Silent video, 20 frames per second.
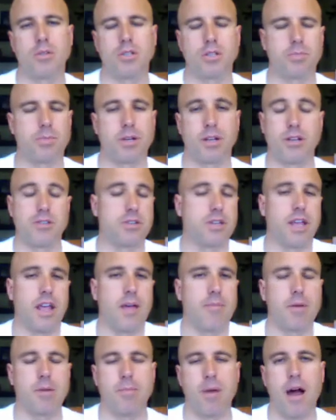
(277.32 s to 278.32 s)
just because you
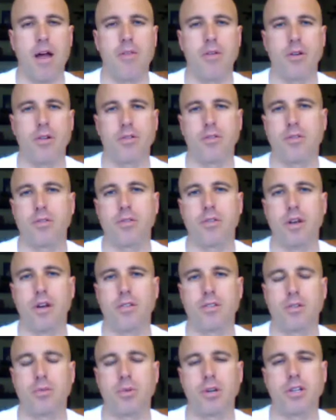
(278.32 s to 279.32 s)
can't be bothered
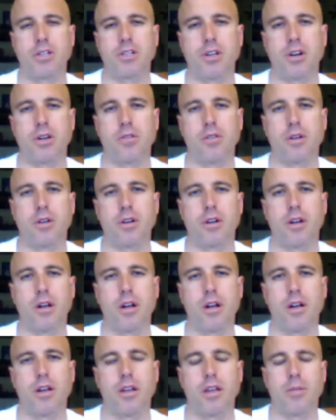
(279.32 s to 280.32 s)
to reach over
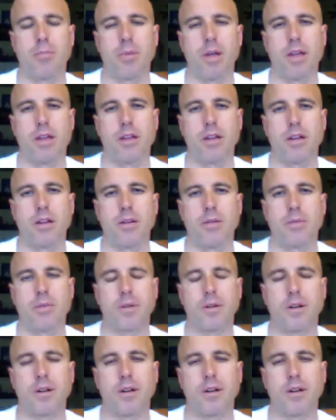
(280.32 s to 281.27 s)
and make a